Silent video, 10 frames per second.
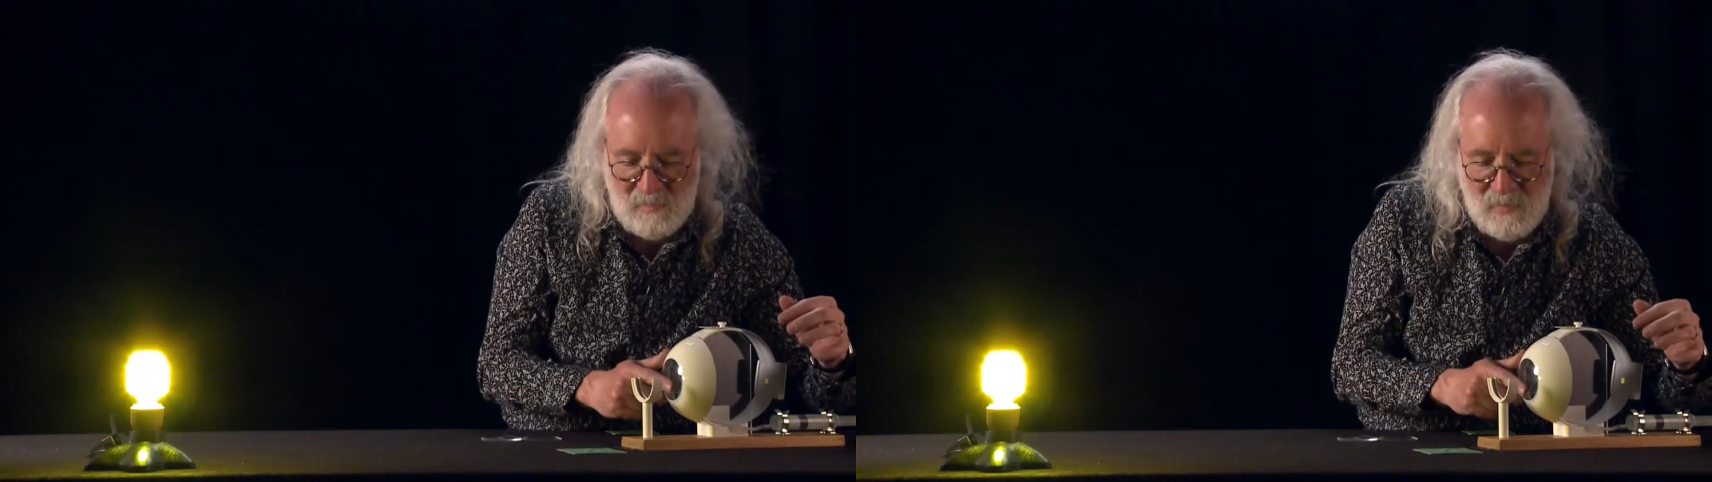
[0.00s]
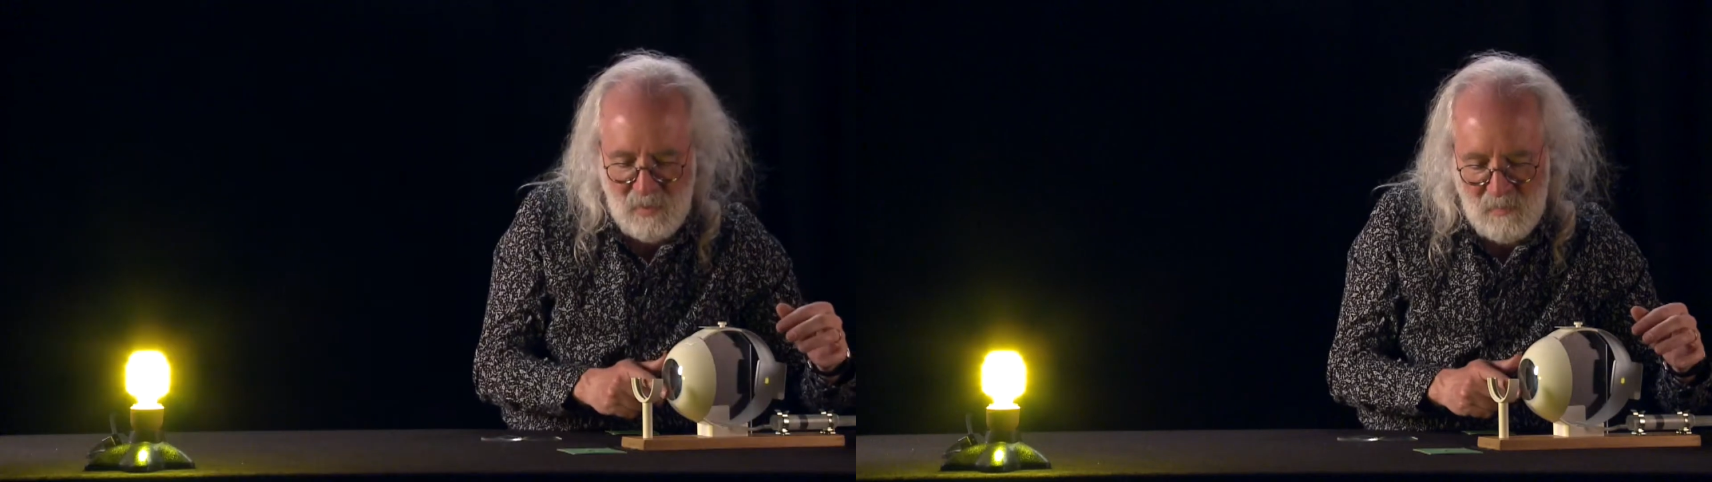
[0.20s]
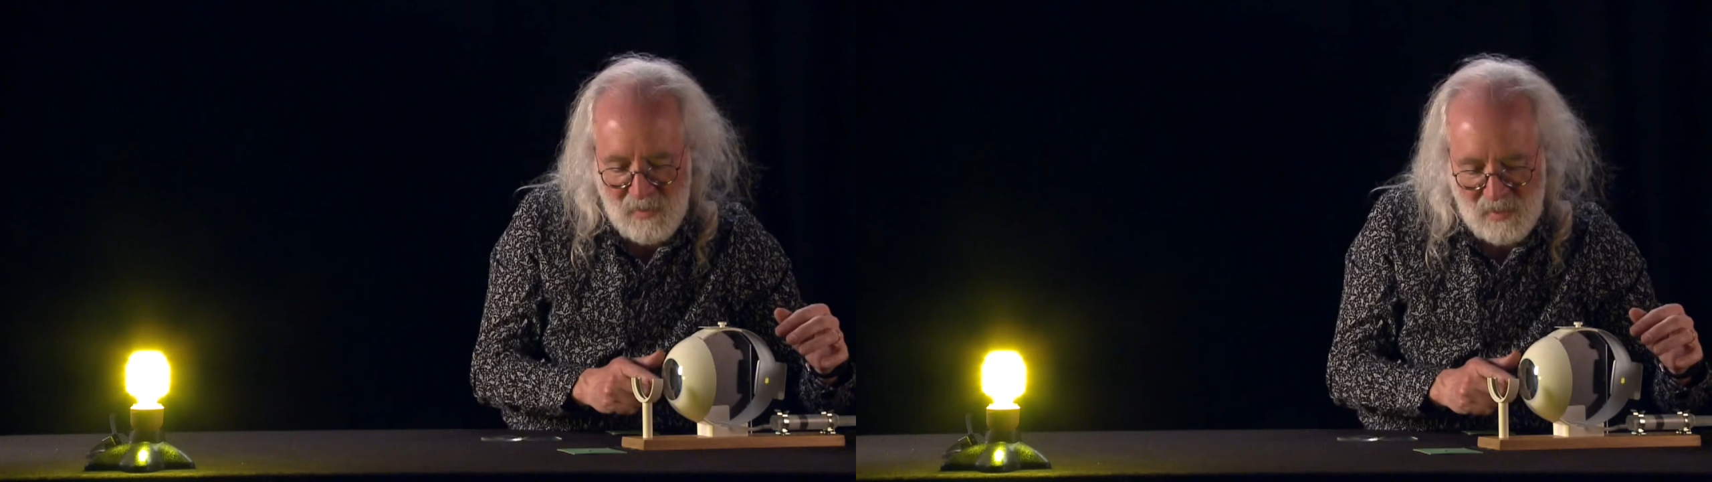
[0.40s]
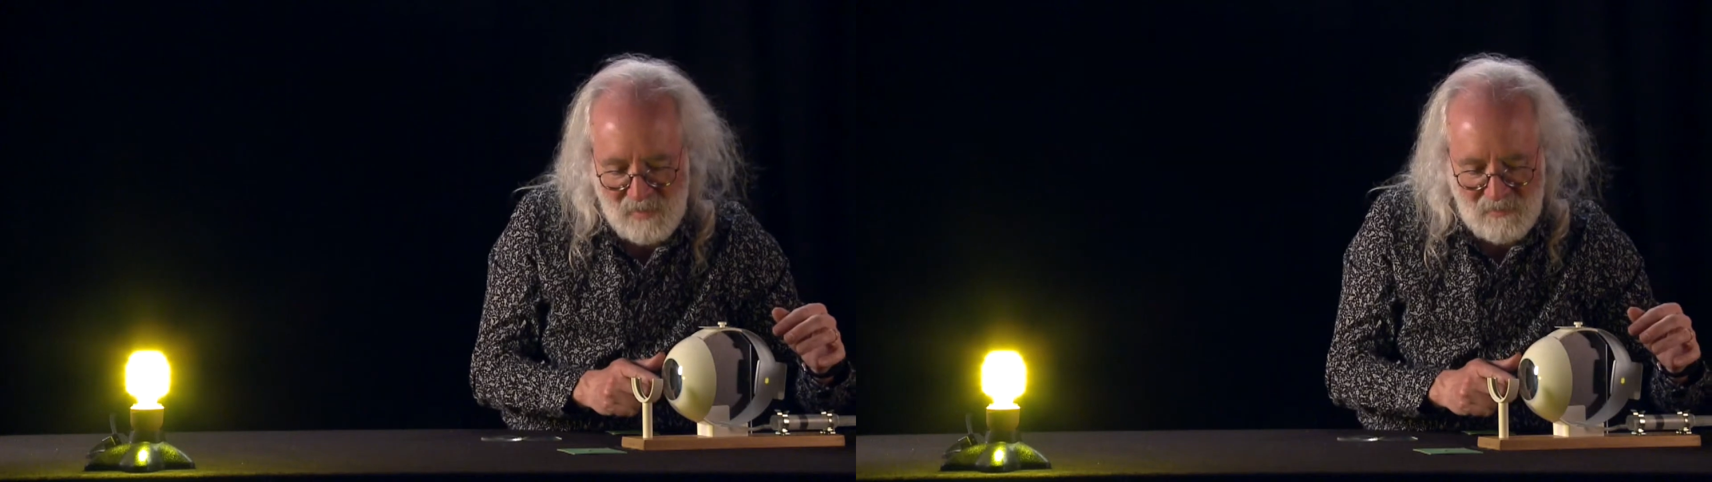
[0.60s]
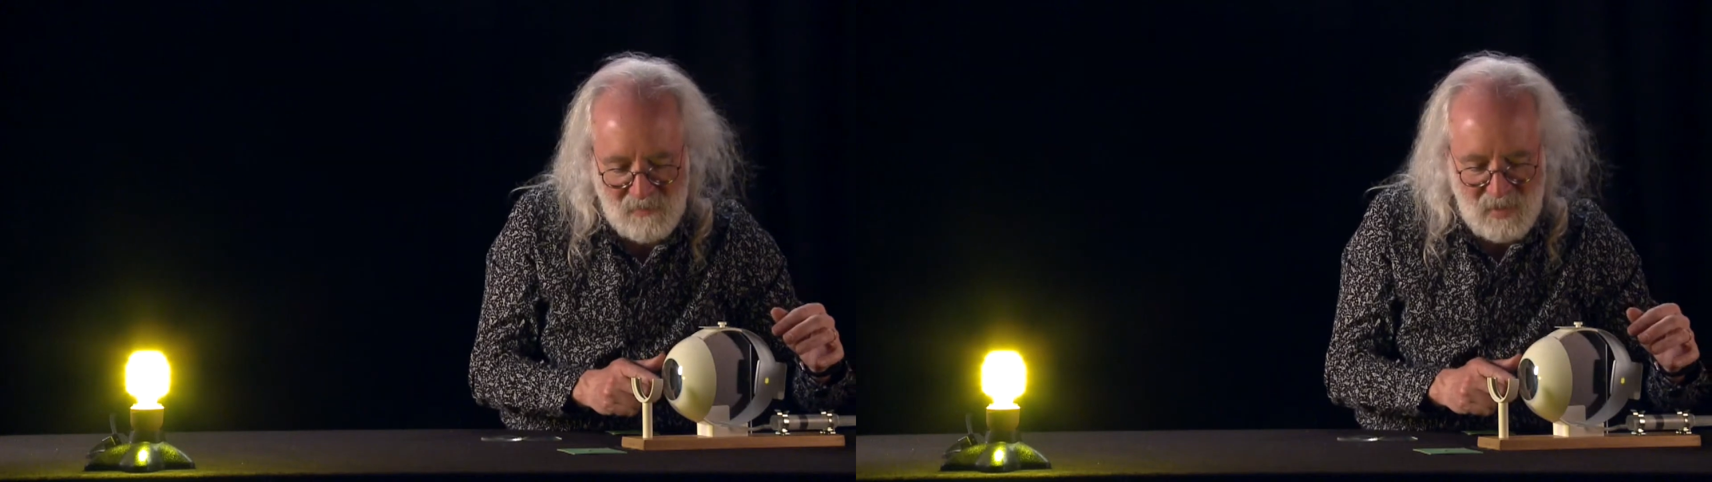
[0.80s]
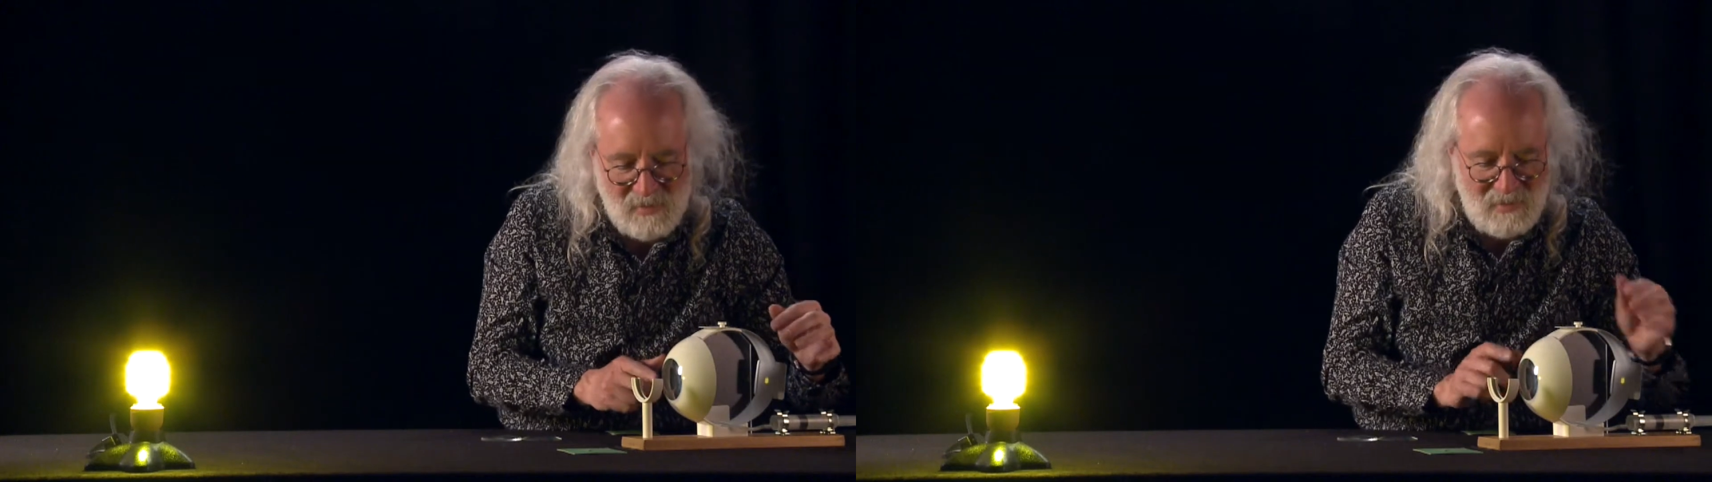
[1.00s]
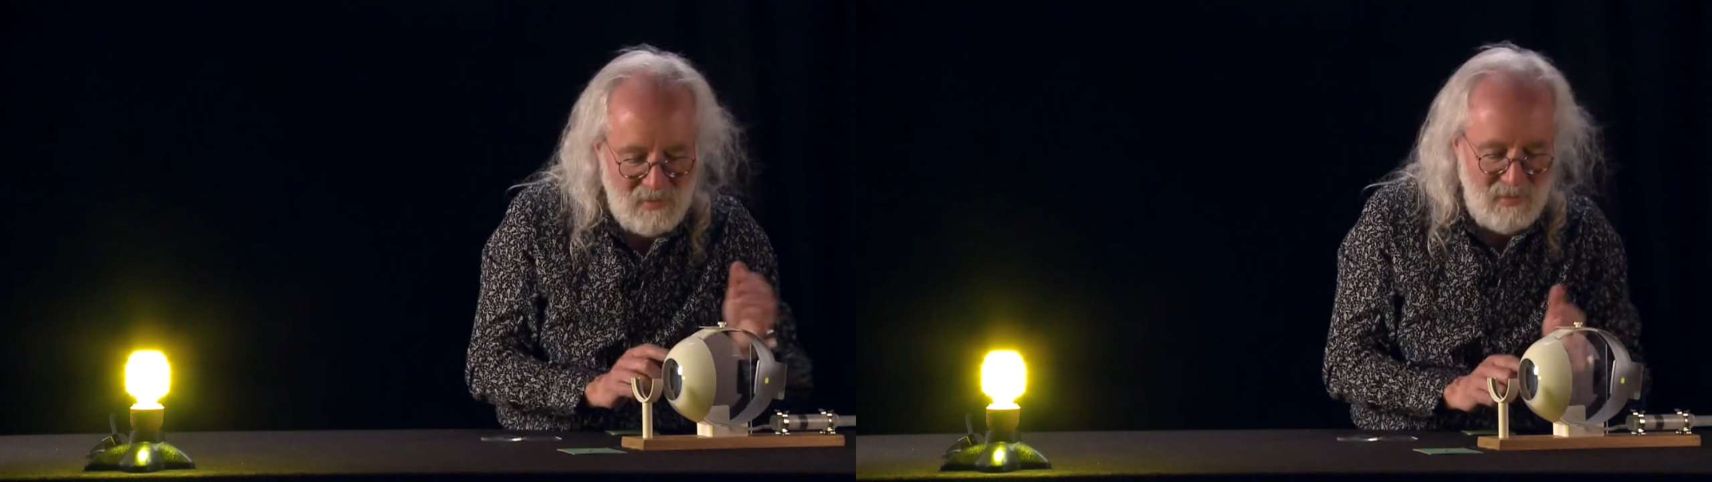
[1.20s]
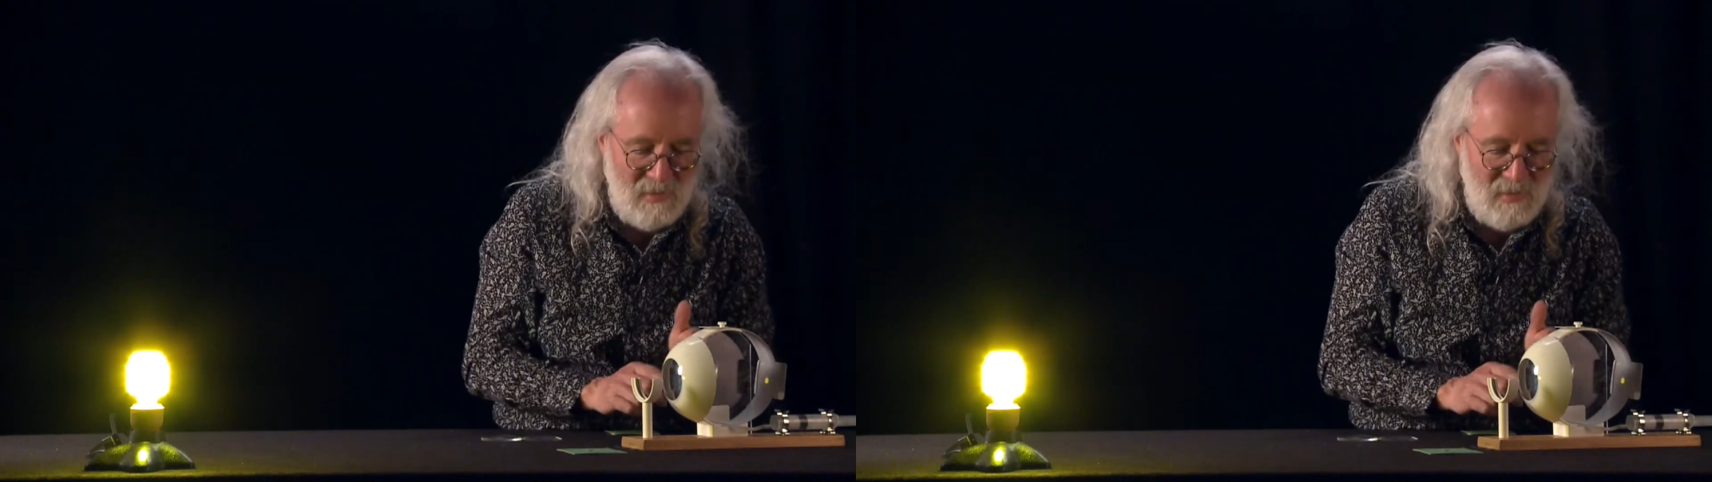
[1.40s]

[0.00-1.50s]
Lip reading: pupil on the front.